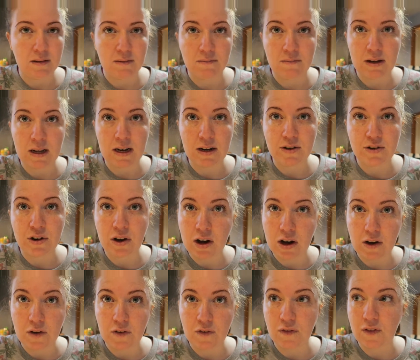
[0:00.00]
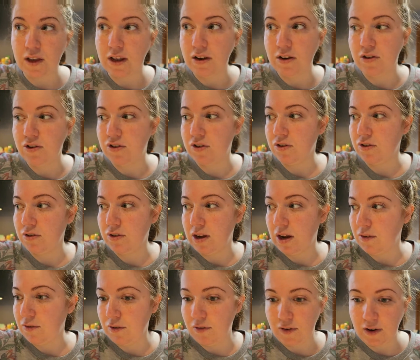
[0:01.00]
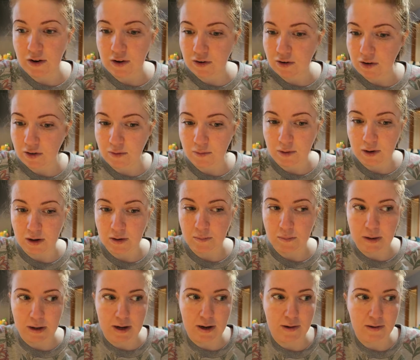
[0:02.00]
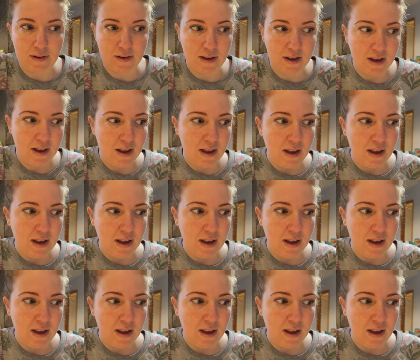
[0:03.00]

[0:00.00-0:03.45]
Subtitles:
Well, tough, then you're just gonna have to find another one, because